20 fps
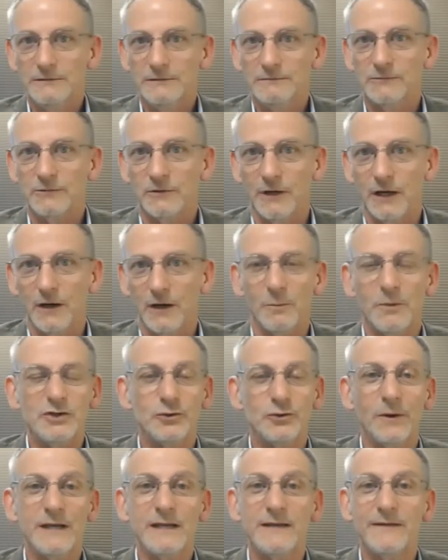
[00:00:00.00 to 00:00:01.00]

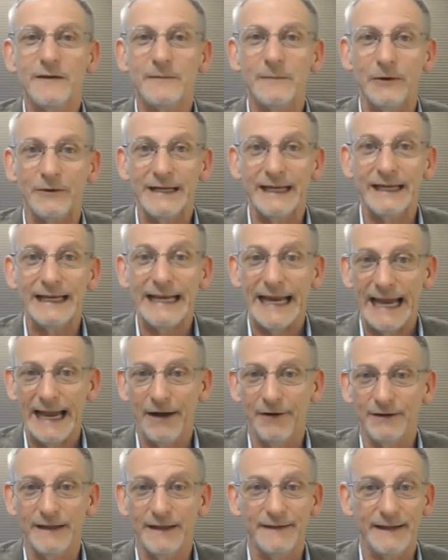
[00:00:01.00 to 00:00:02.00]
majority of them are getting
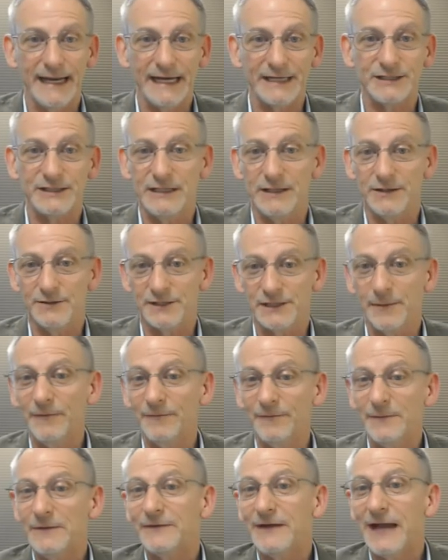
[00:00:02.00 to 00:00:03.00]
out in the next year. Some of them
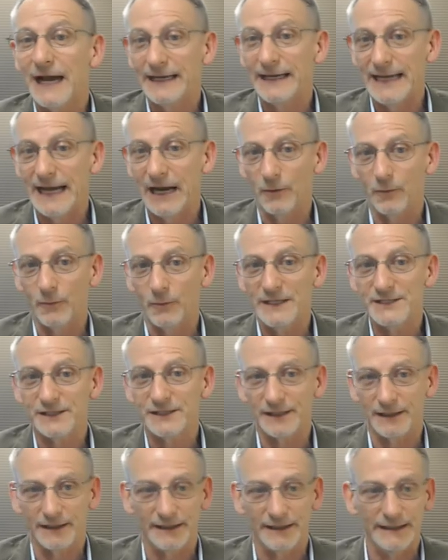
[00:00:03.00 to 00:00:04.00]
have gotten out
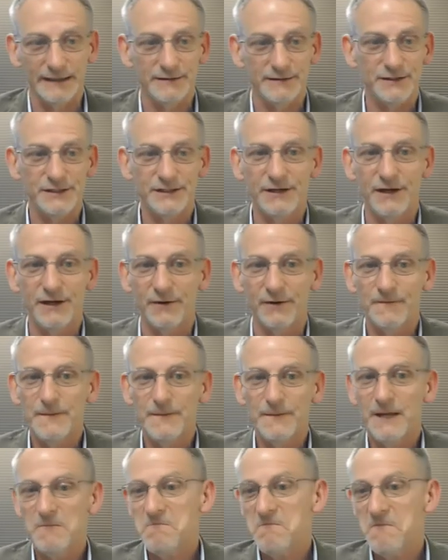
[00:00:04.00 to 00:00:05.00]
recently. So
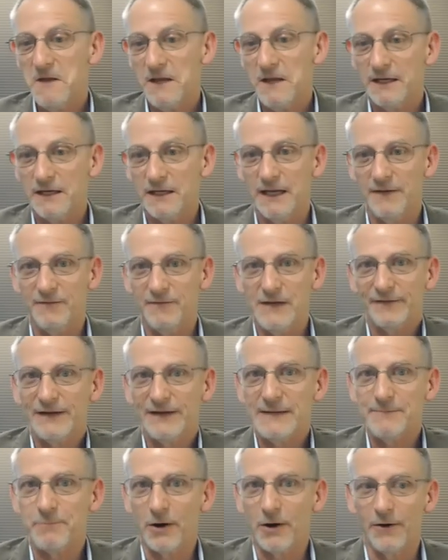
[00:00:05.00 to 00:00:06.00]
if you have any
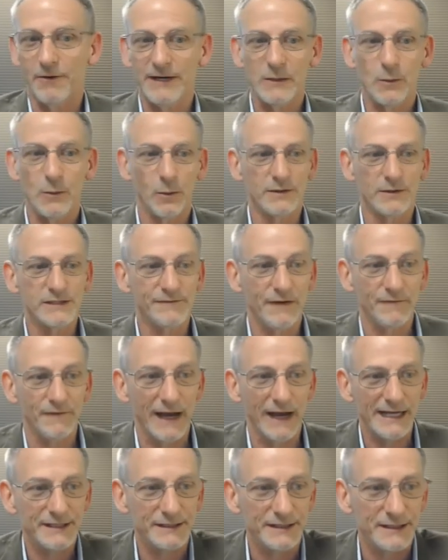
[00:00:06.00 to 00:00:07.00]
parting words of
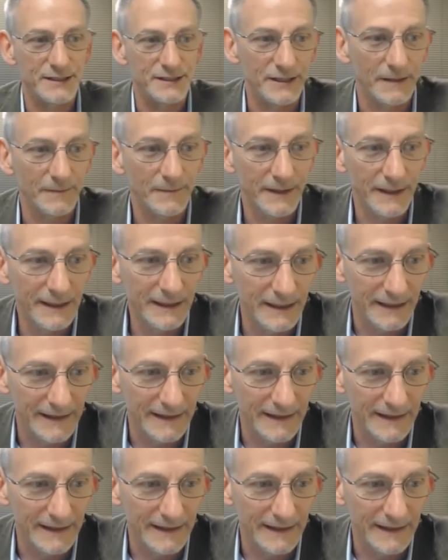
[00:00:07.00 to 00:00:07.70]
advice to somebody in that